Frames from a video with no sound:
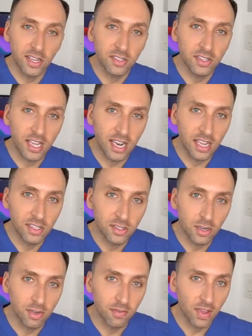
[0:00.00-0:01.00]
into that
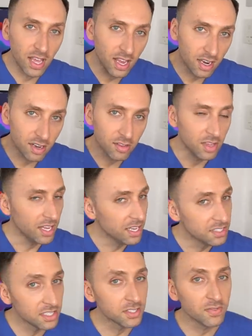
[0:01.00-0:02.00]
intern vein, the
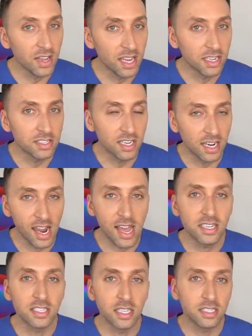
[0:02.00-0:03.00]
easiest vein to get
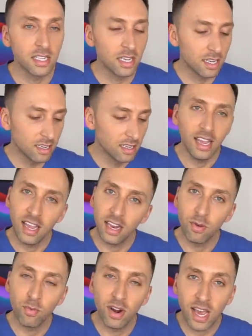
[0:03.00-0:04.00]
access in.
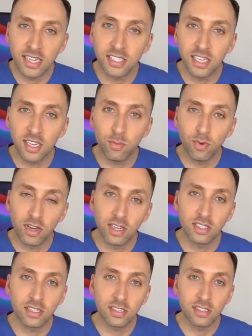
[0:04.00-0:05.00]
And what I did
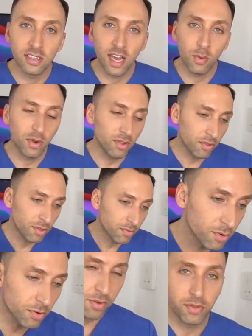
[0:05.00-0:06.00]
was I went through